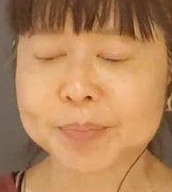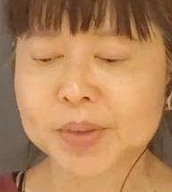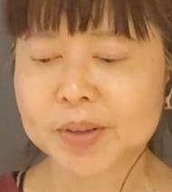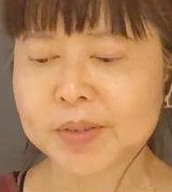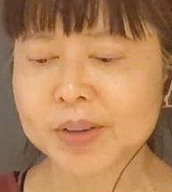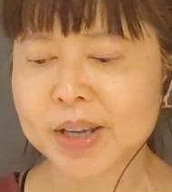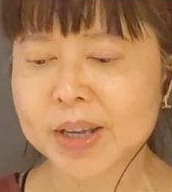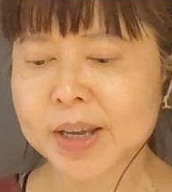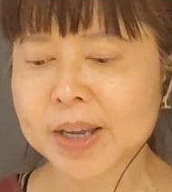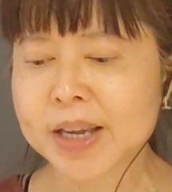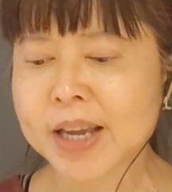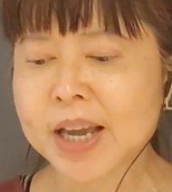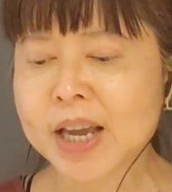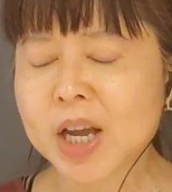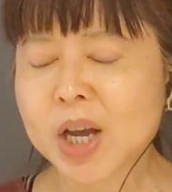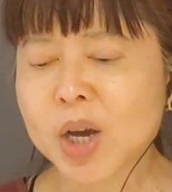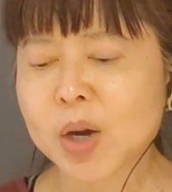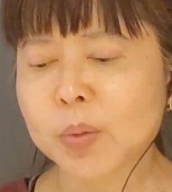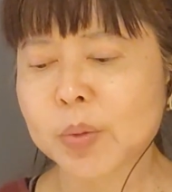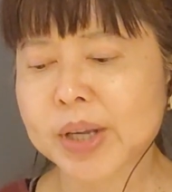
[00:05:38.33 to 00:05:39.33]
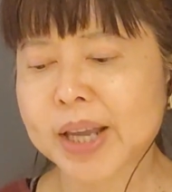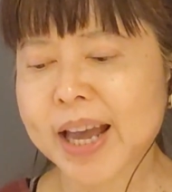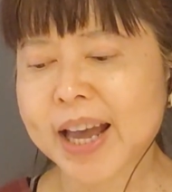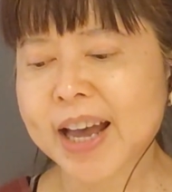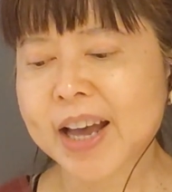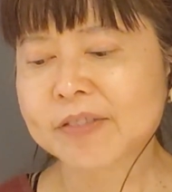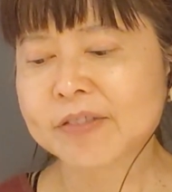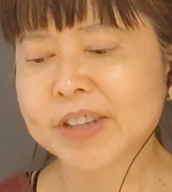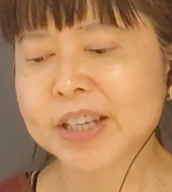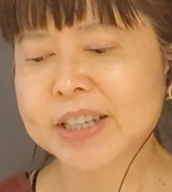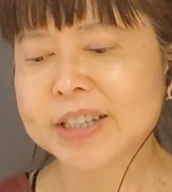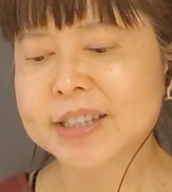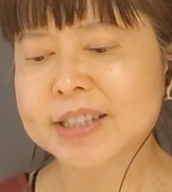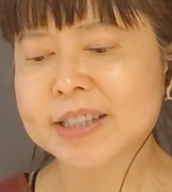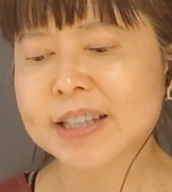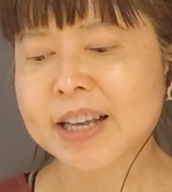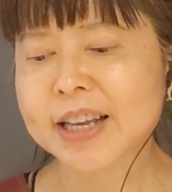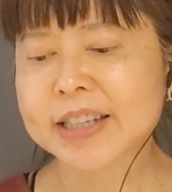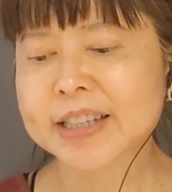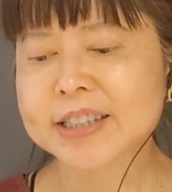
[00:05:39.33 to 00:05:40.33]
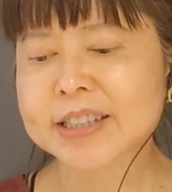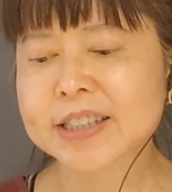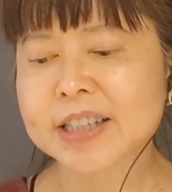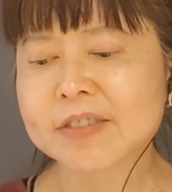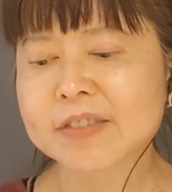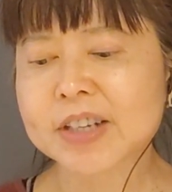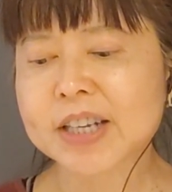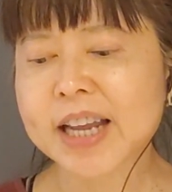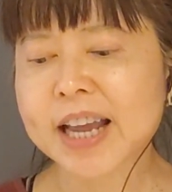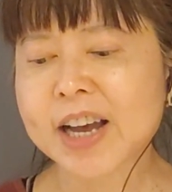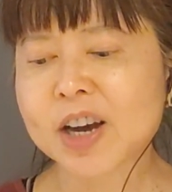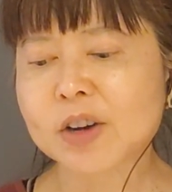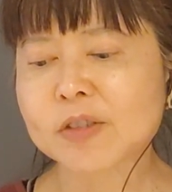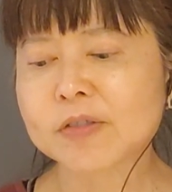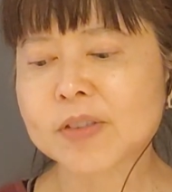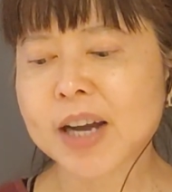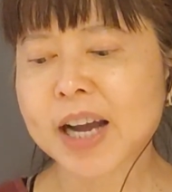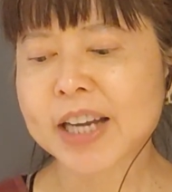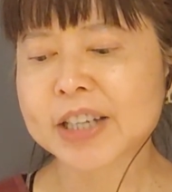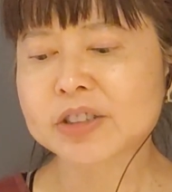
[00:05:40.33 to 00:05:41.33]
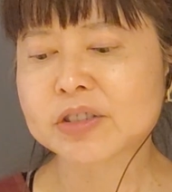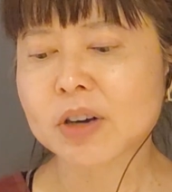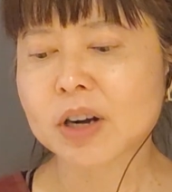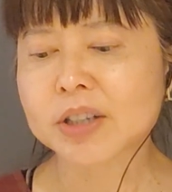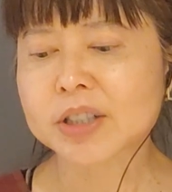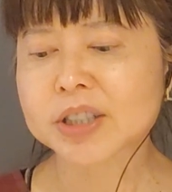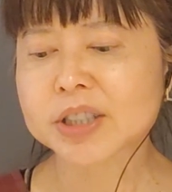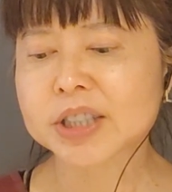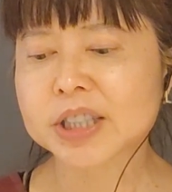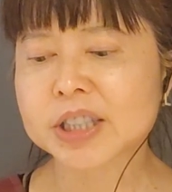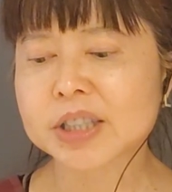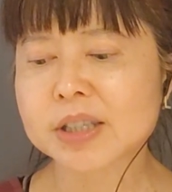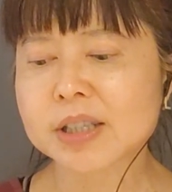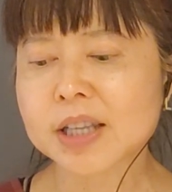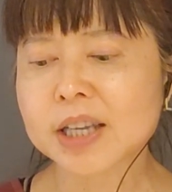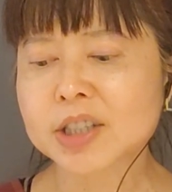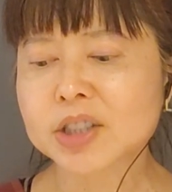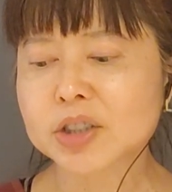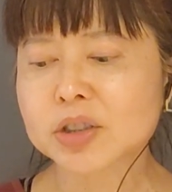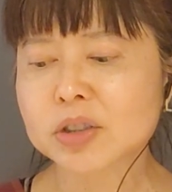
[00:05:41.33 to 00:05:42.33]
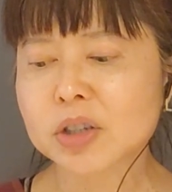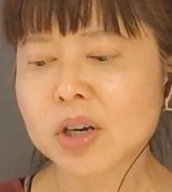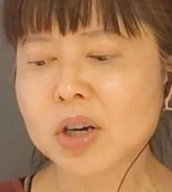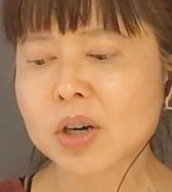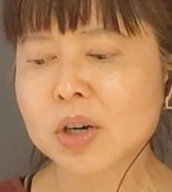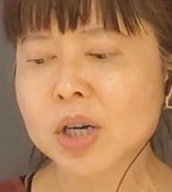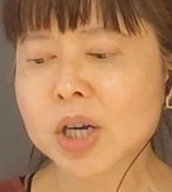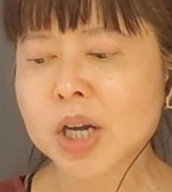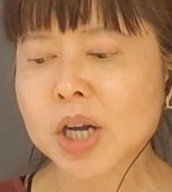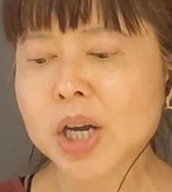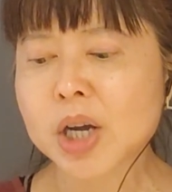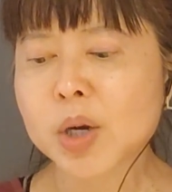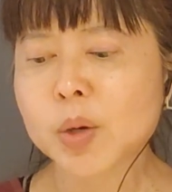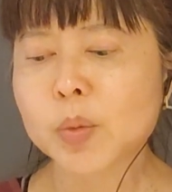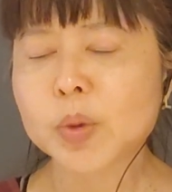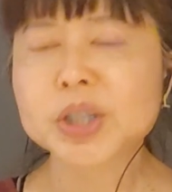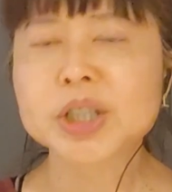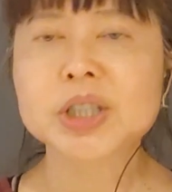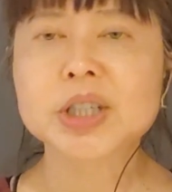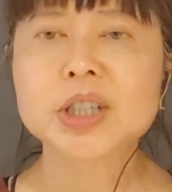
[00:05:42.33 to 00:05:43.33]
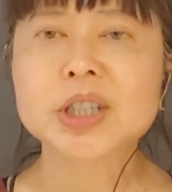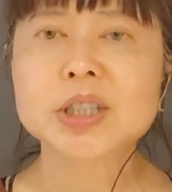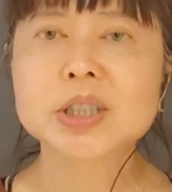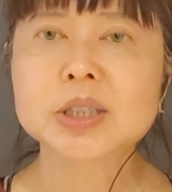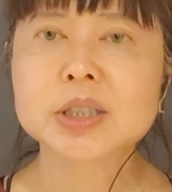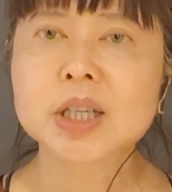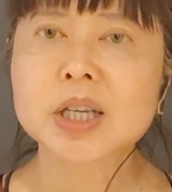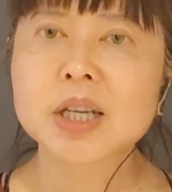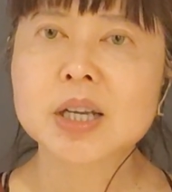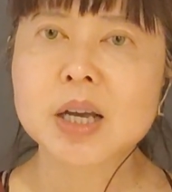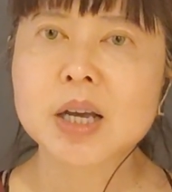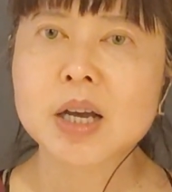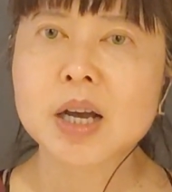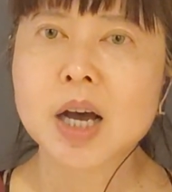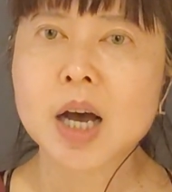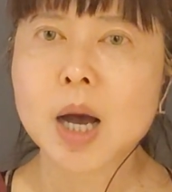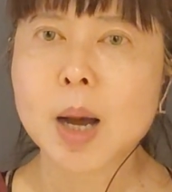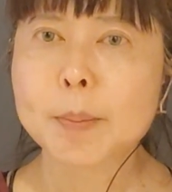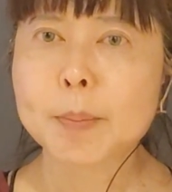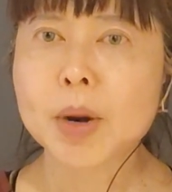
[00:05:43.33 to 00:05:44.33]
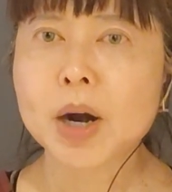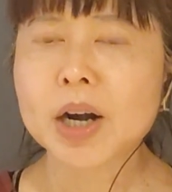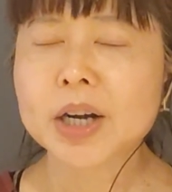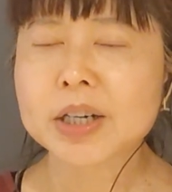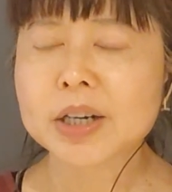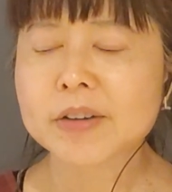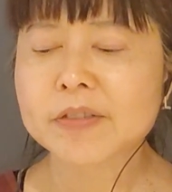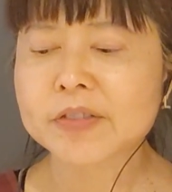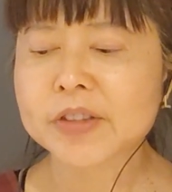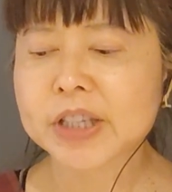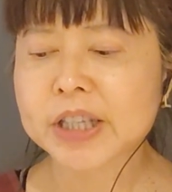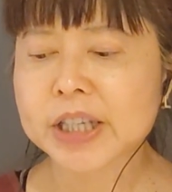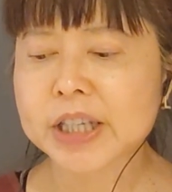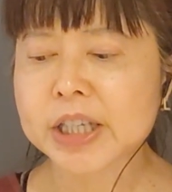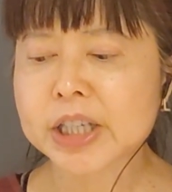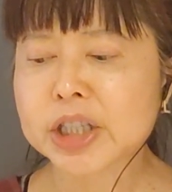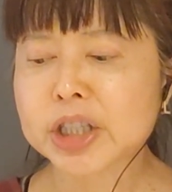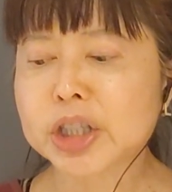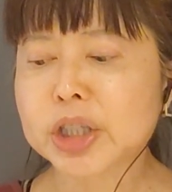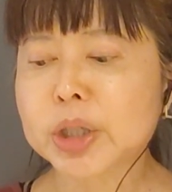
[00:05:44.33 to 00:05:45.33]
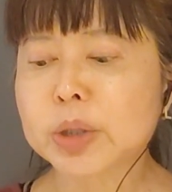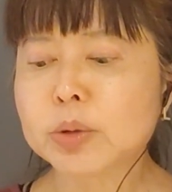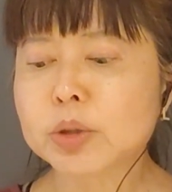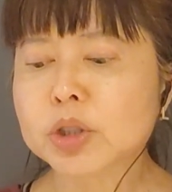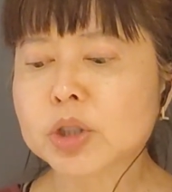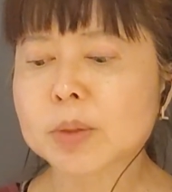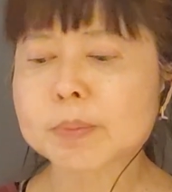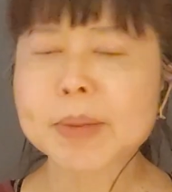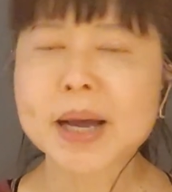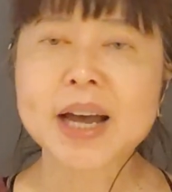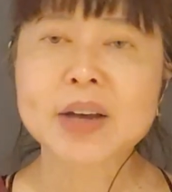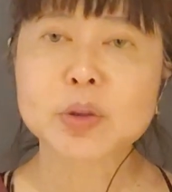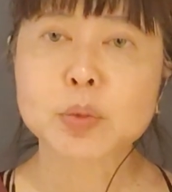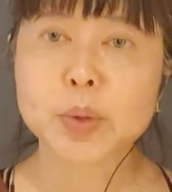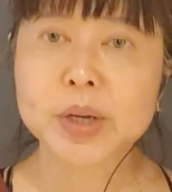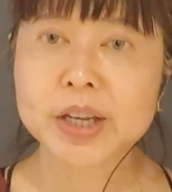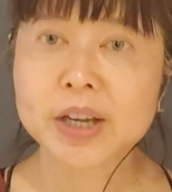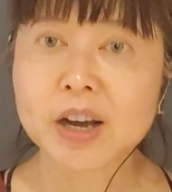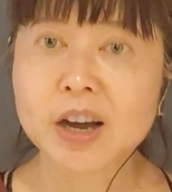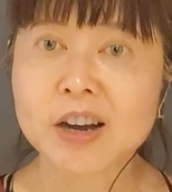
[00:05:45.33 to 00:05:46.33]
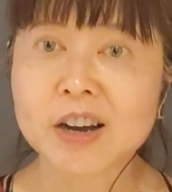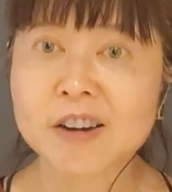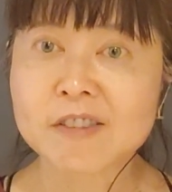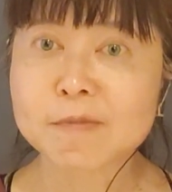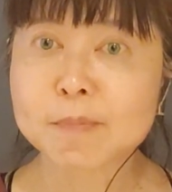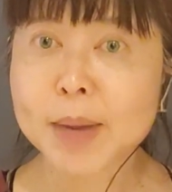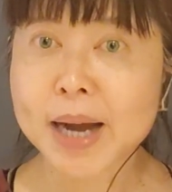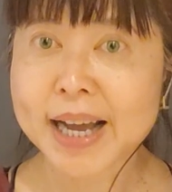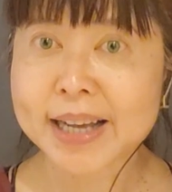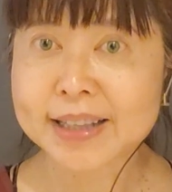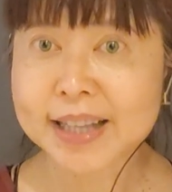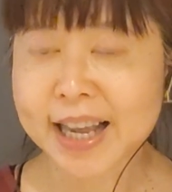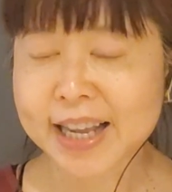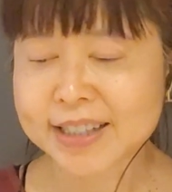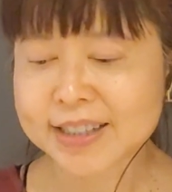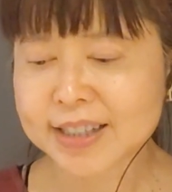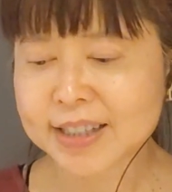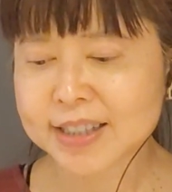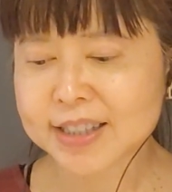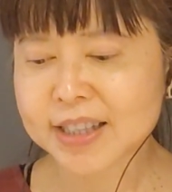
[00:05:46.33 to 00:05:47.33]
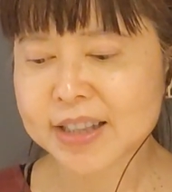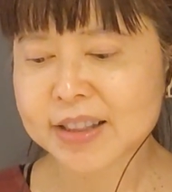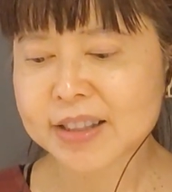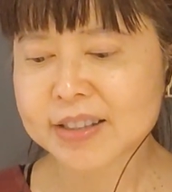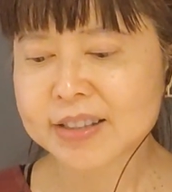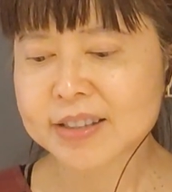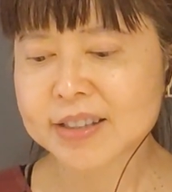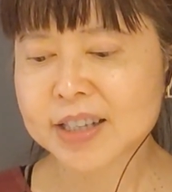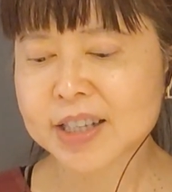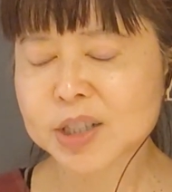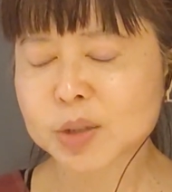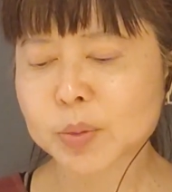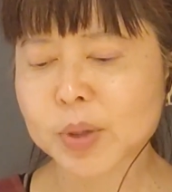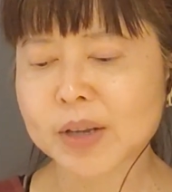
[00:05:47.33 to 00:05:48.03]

Okay, we have things like 7-alpha hydroxycholesterol, which is part of the neutral pathway of bile acid synthesis.